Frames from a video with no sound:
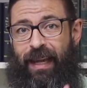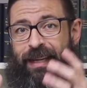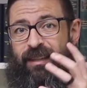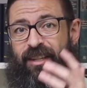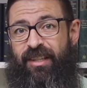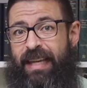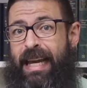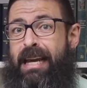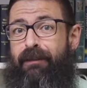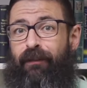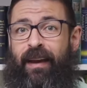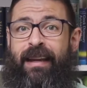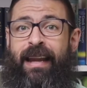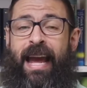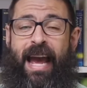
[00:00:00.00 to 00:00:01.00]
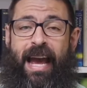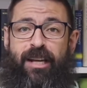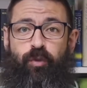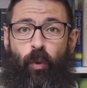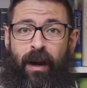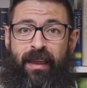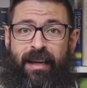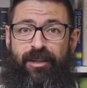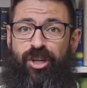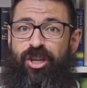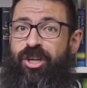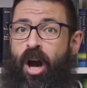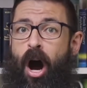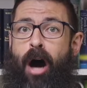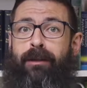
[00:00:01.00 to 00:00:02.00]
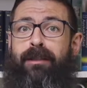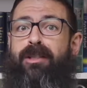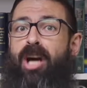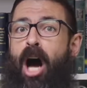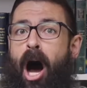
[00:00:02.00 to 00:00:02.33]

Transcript: And Stephen is one of these young